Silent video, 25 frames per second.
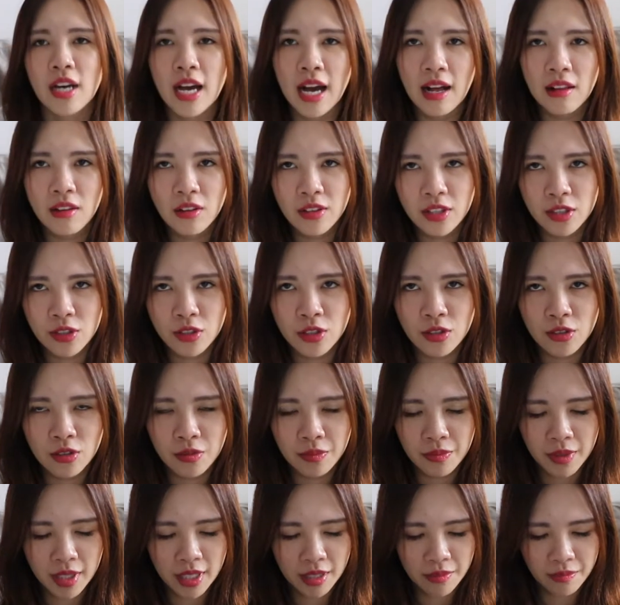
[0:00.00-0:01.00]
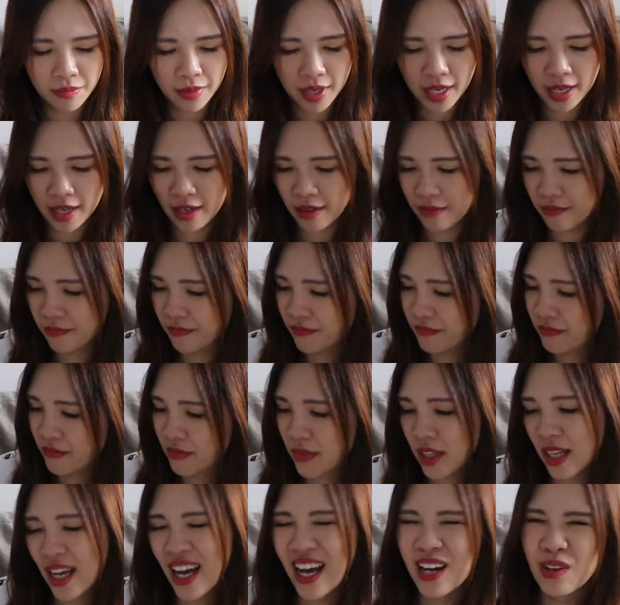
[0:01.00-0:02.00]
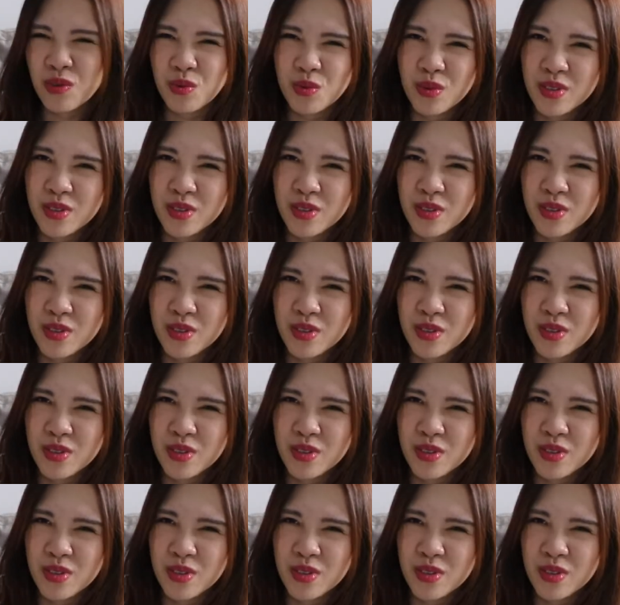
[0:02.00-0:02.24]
how long it took me, but I